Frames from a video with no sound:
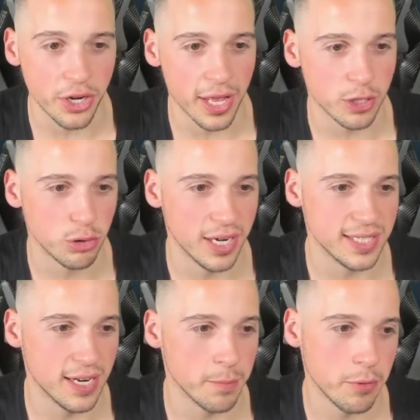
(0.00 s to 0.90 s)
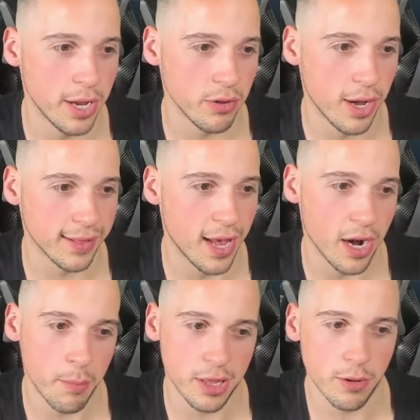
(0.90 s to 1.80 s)
You get a transcendent player like
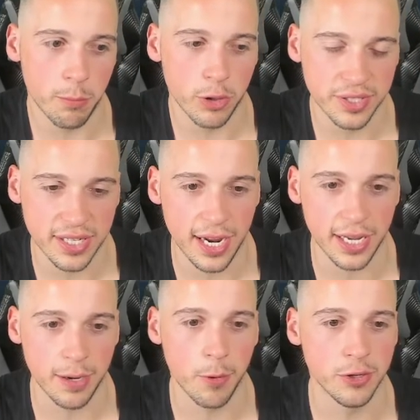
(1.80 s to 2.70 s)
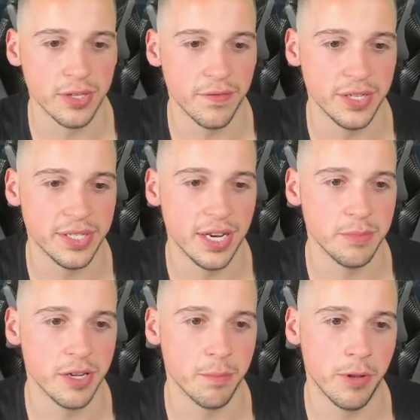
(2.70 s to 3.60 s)
that. I mean, LeBron's taking most of his
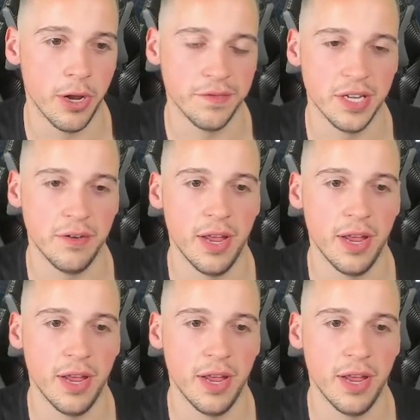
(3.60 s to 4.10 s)
teams to the playoffs.